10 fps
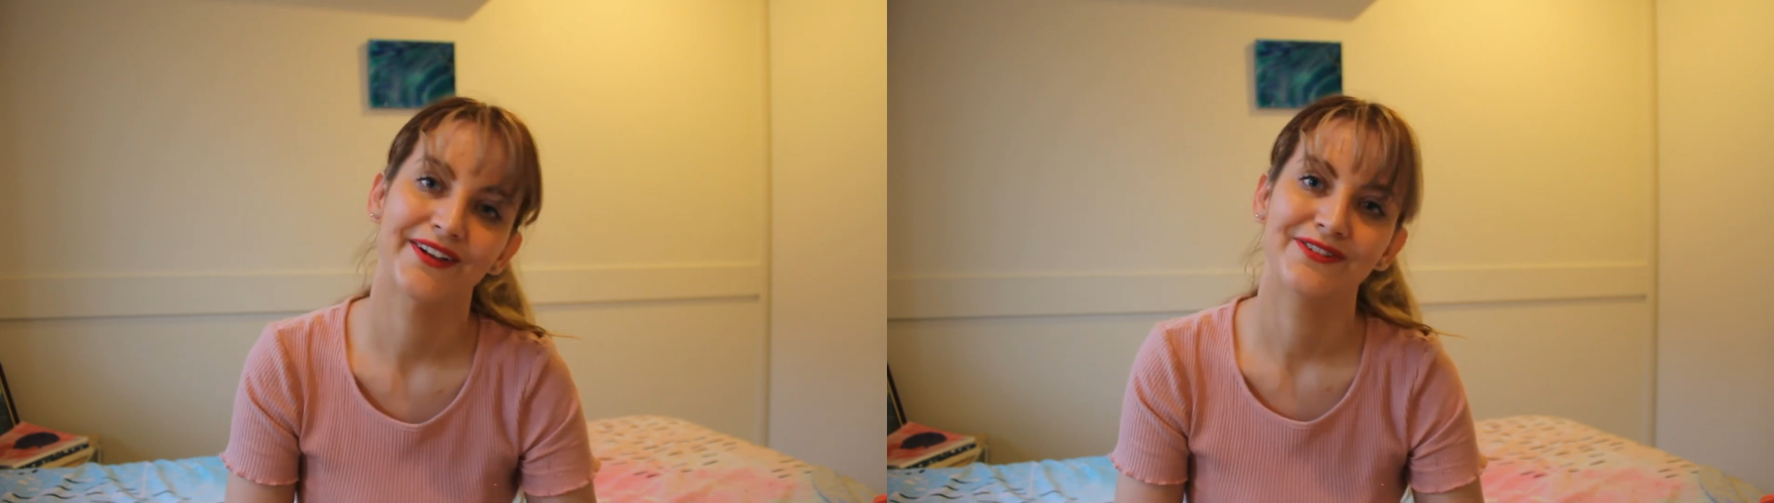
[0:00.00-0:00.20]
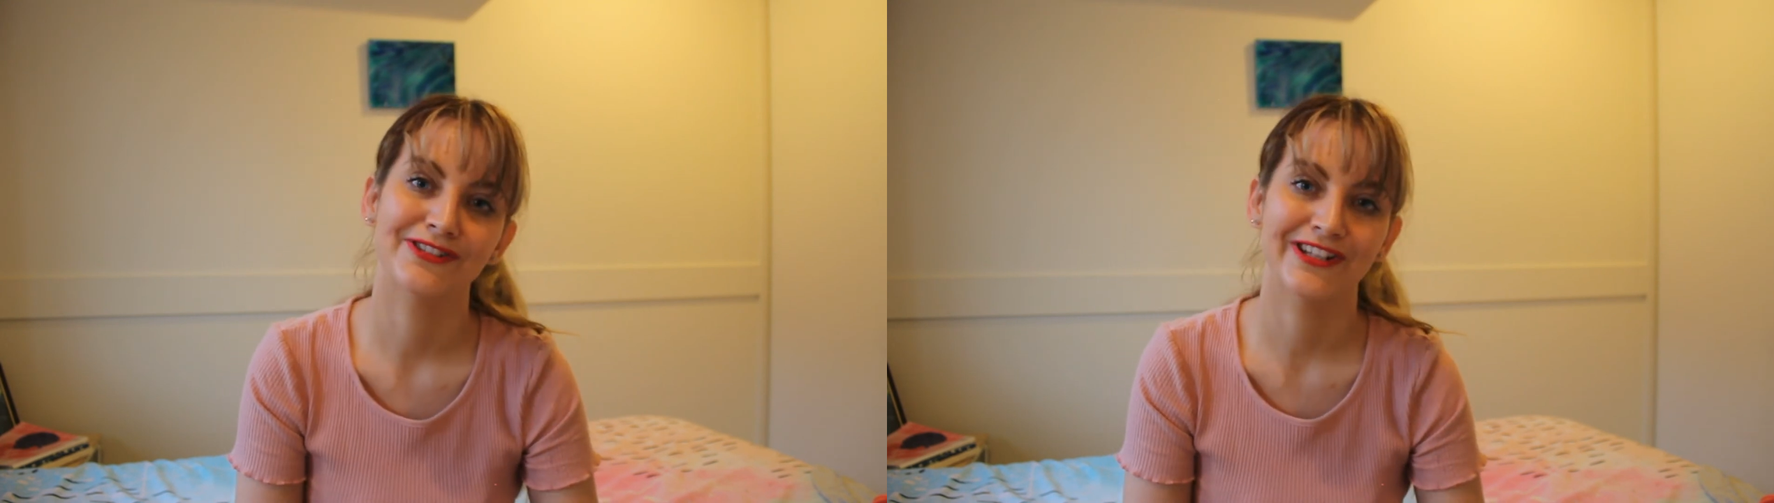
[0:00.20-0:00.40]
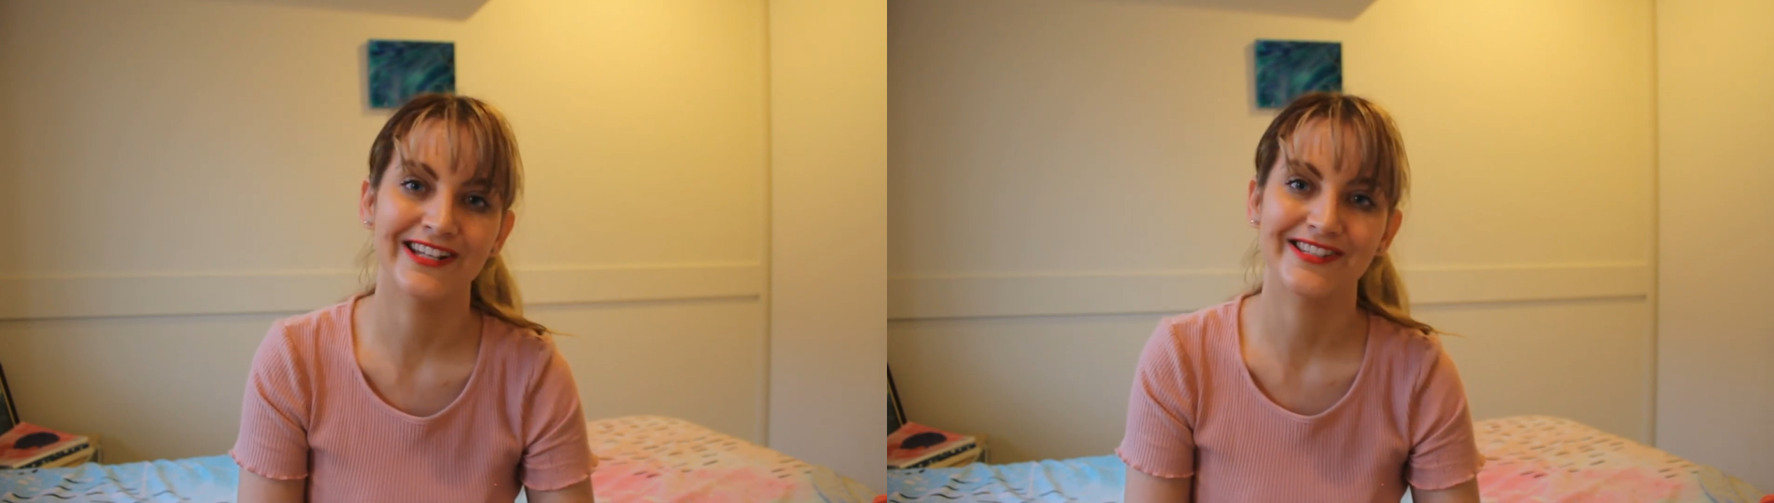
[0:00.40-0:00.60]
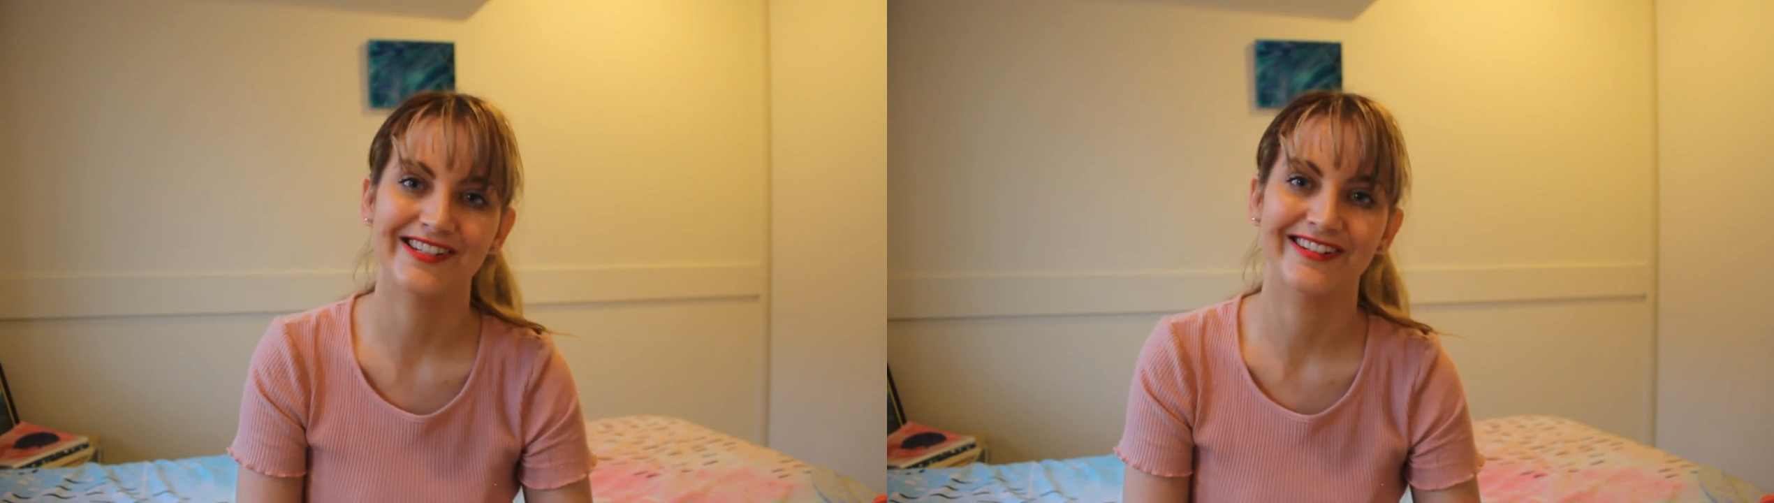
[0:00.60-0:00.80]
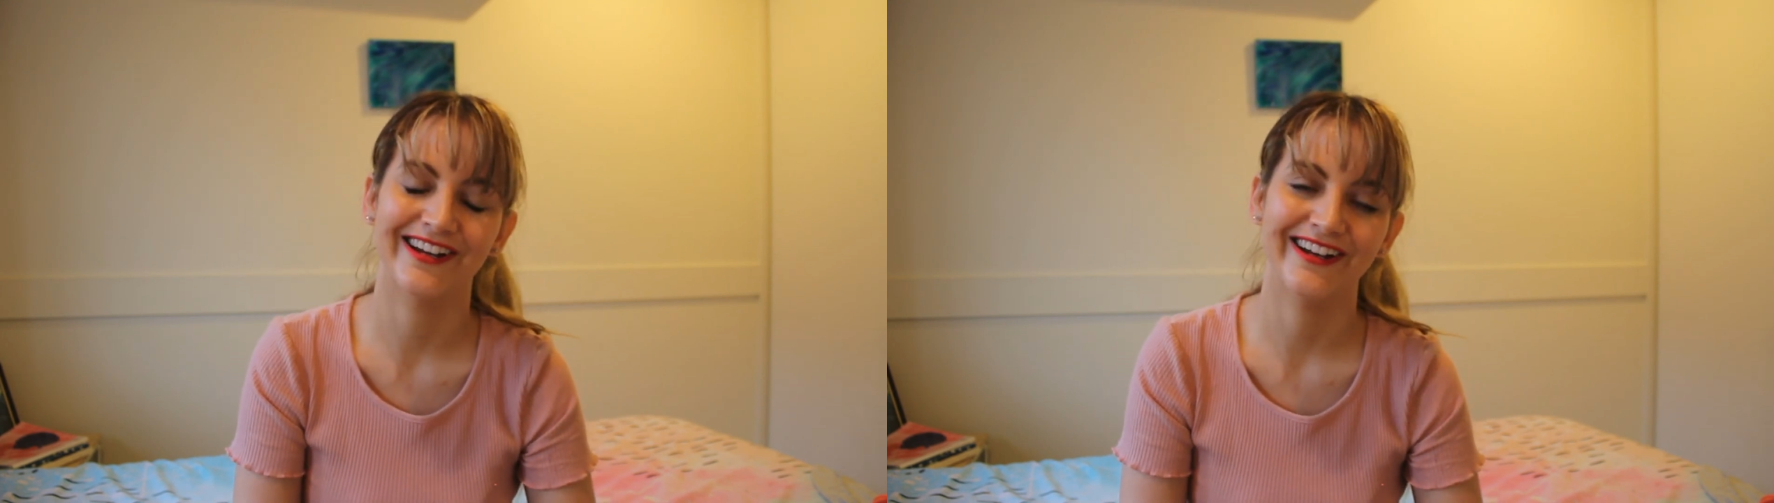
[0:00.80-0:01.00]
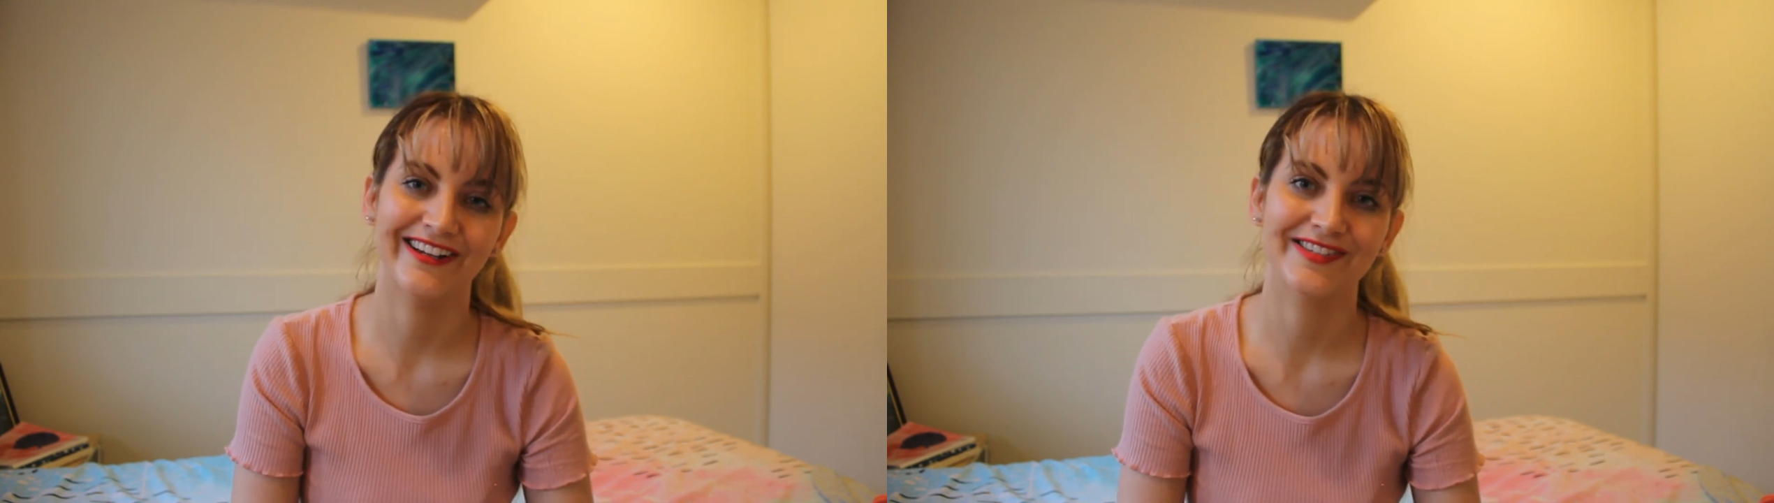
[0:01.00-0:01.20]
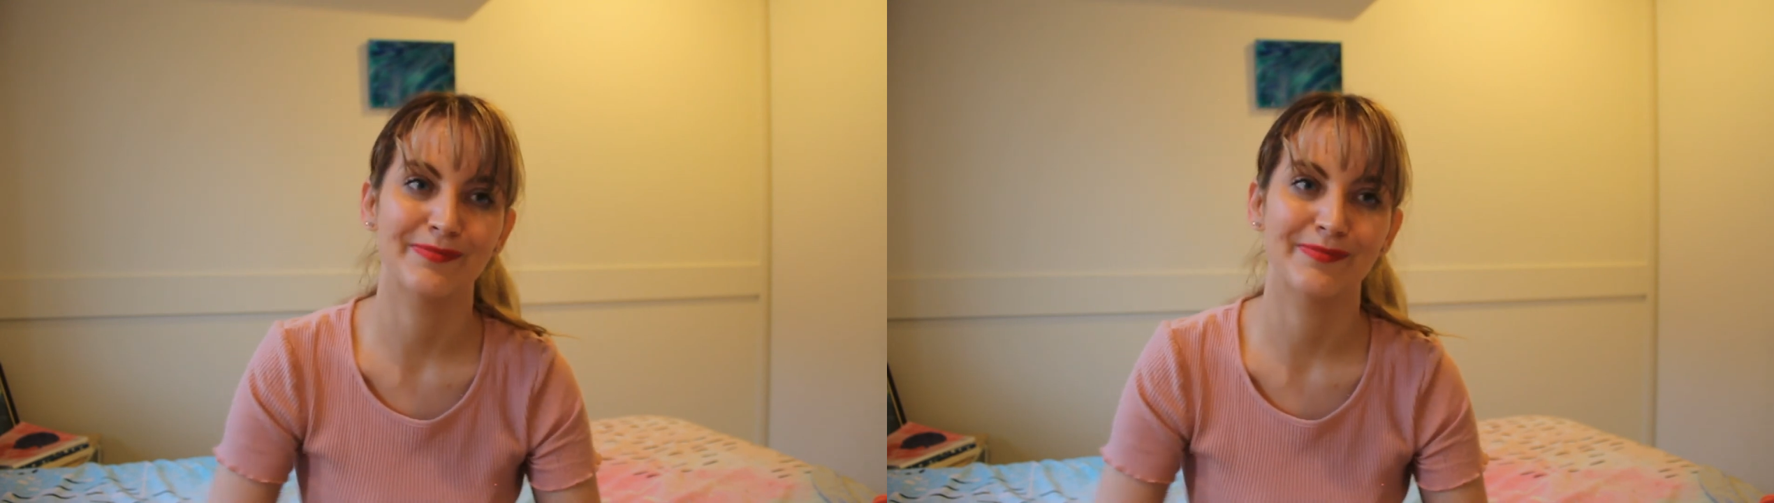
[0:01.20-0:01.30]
So that's it guys,